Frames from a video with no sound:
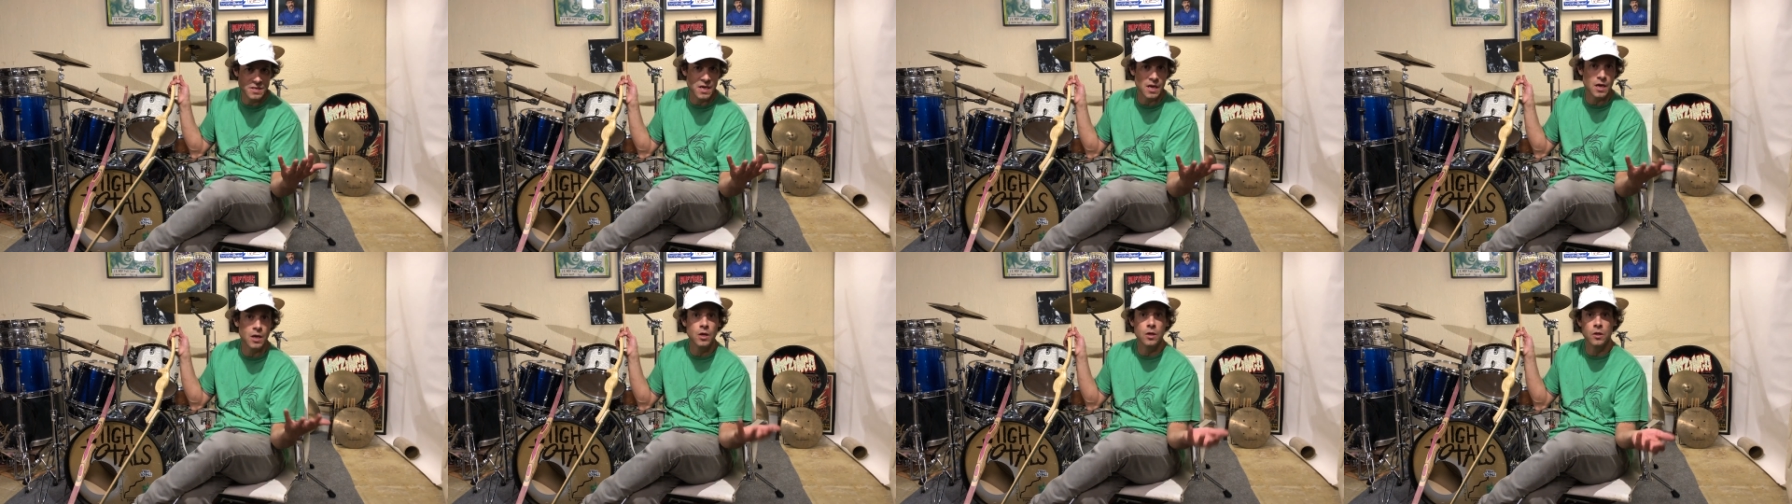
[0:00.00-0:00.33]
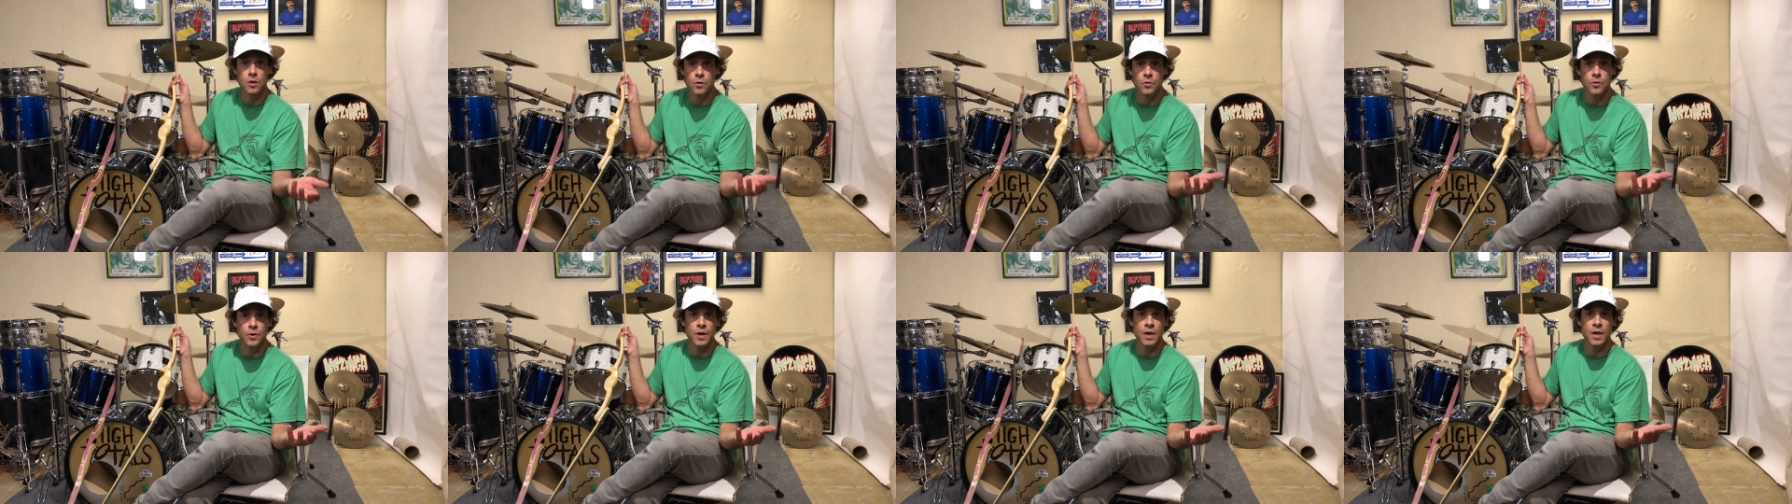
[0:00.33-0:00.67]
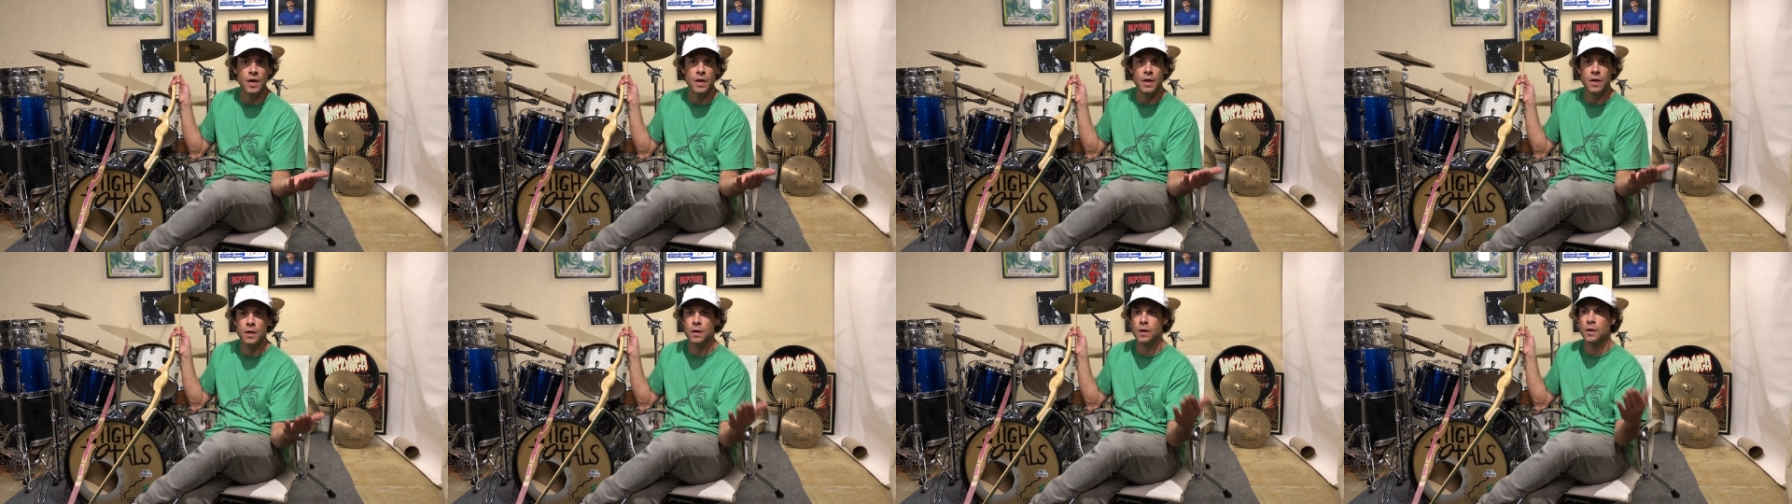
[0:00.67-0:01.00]

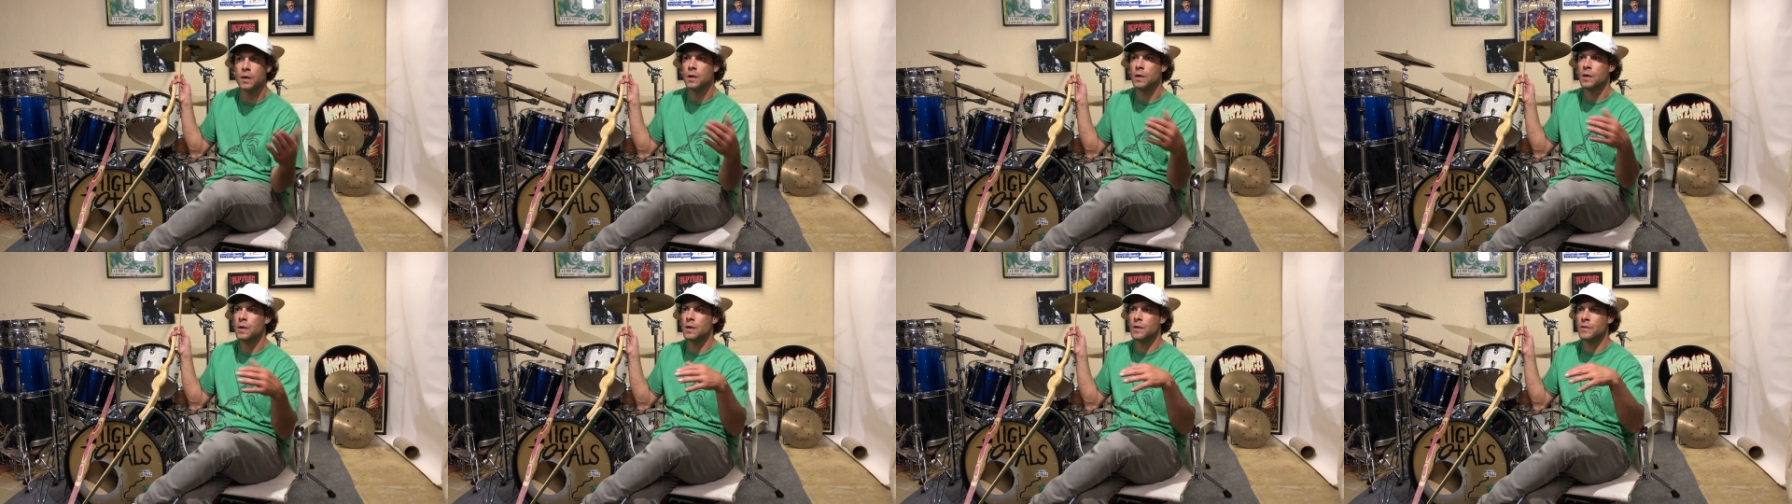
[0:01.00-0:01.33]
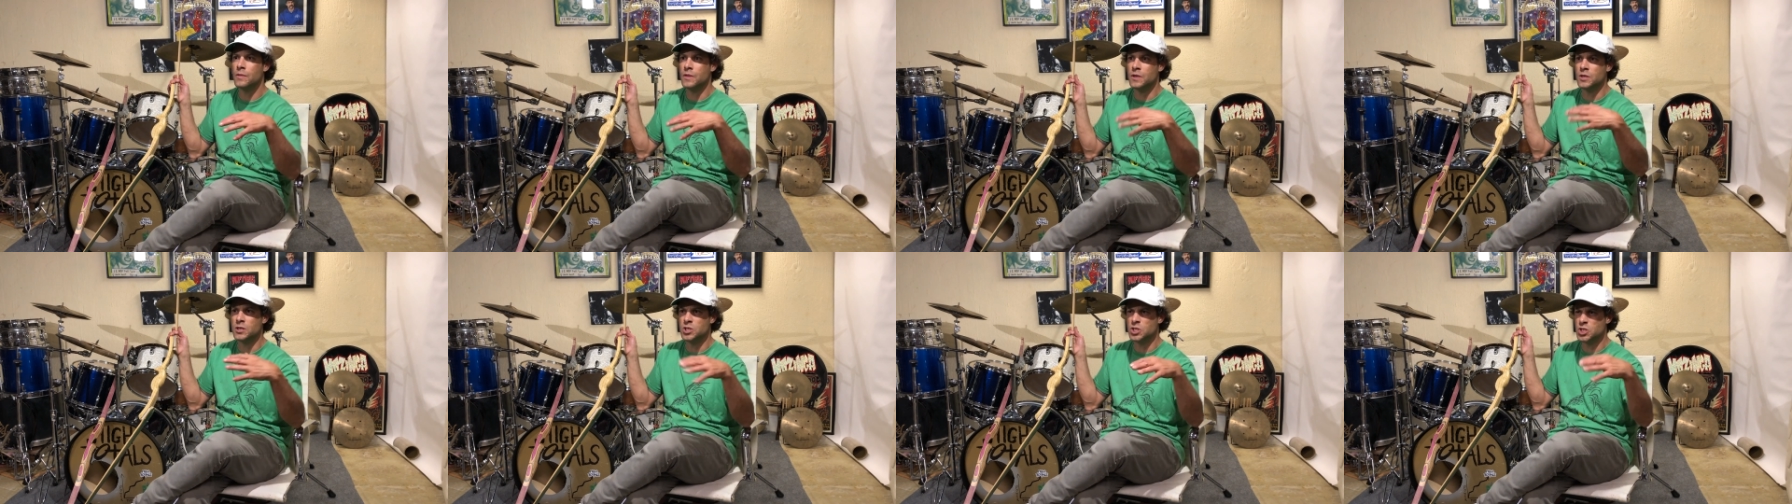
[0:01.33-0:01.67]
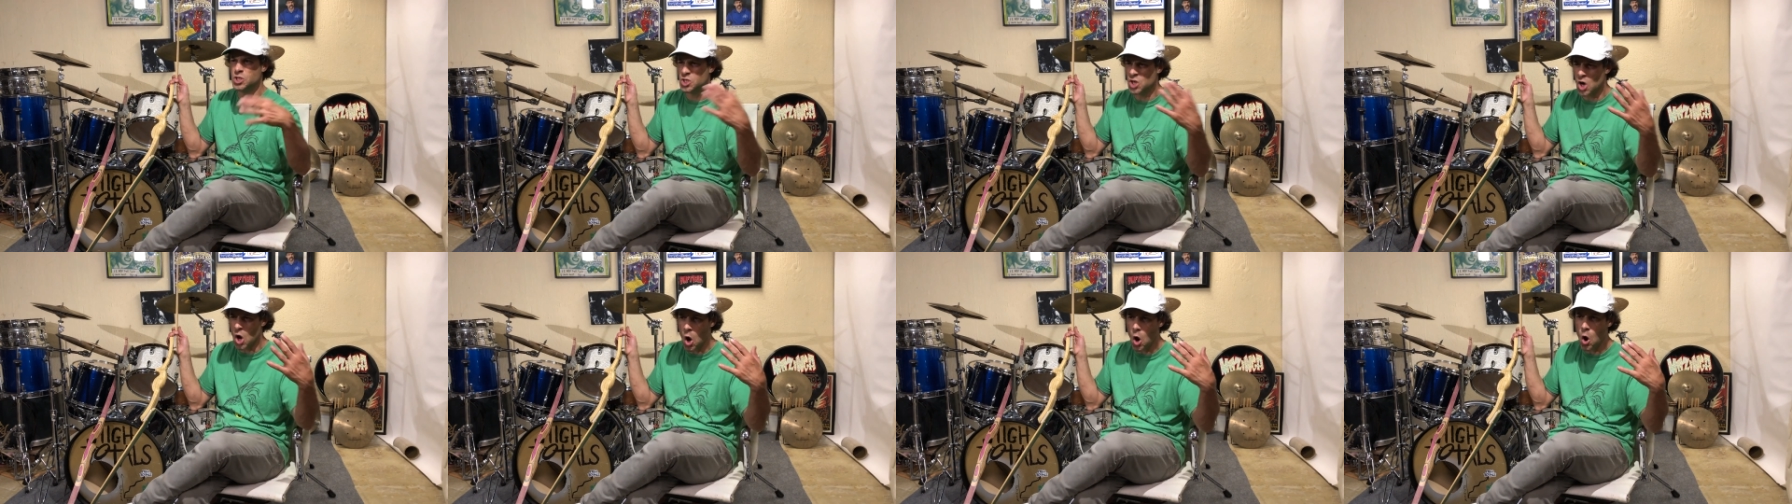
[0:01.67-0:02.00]
including the
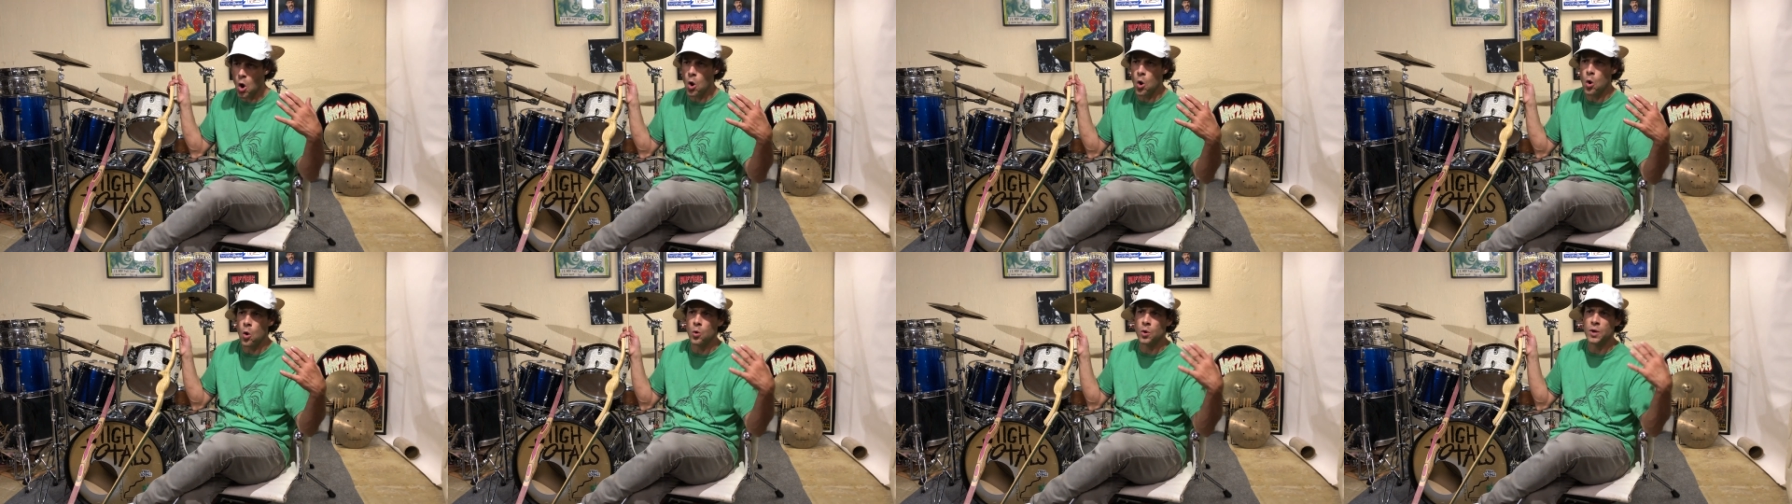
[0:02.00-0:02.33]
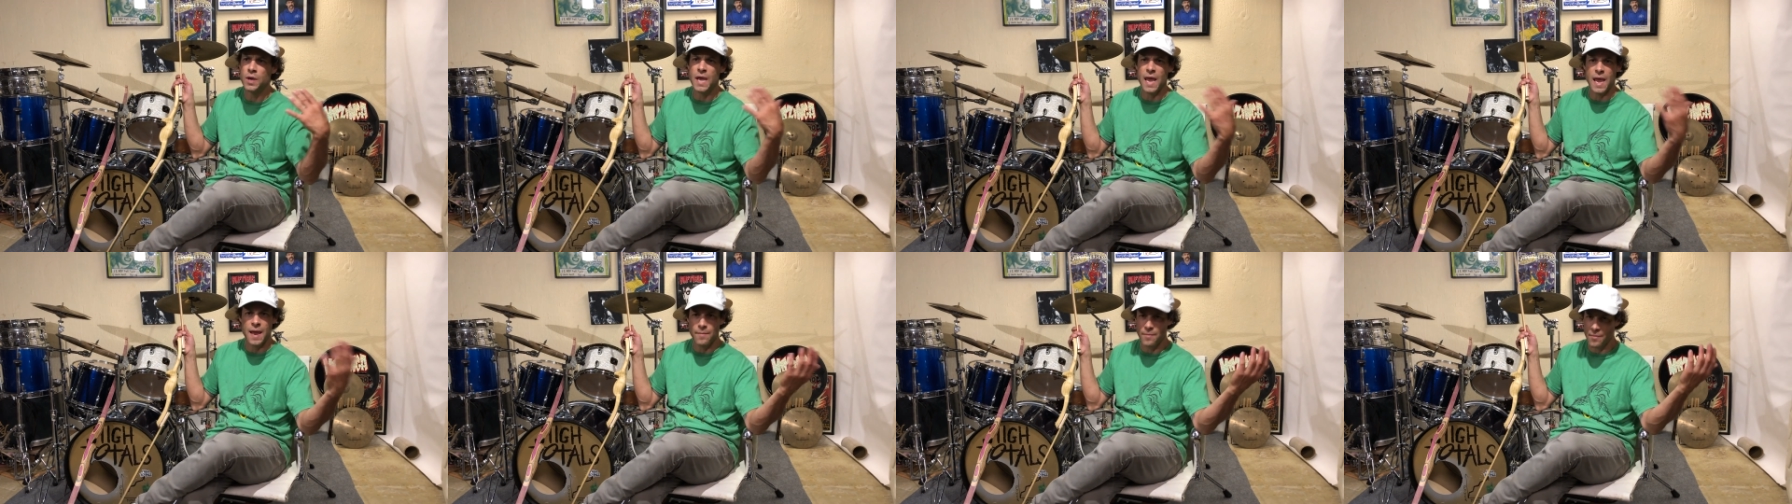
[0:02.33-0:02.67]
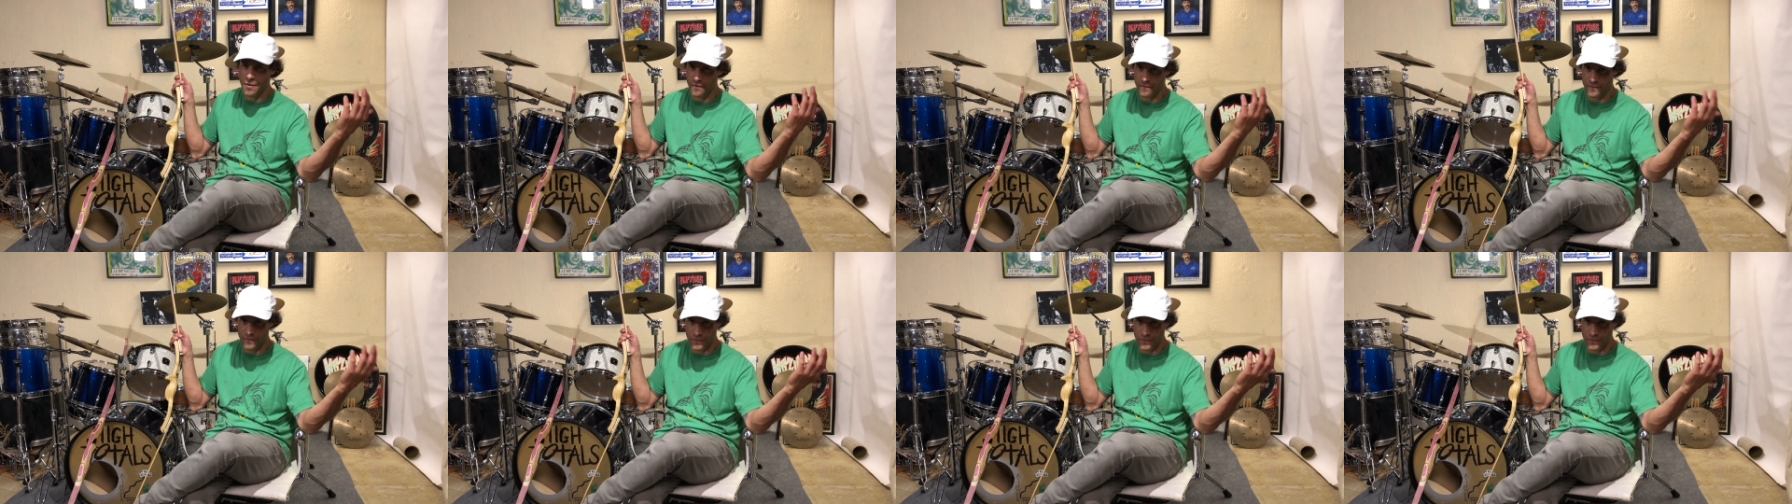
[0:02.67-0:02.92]
show Game of